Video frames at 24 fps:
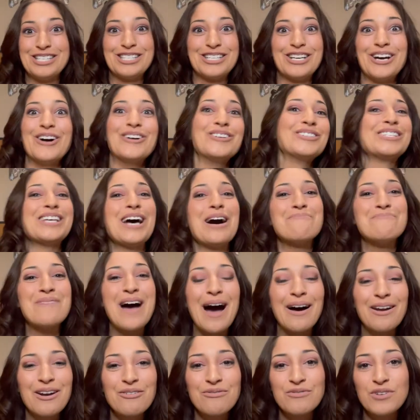goes up
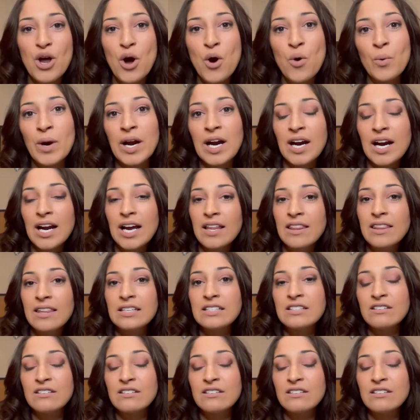out of nowhere. The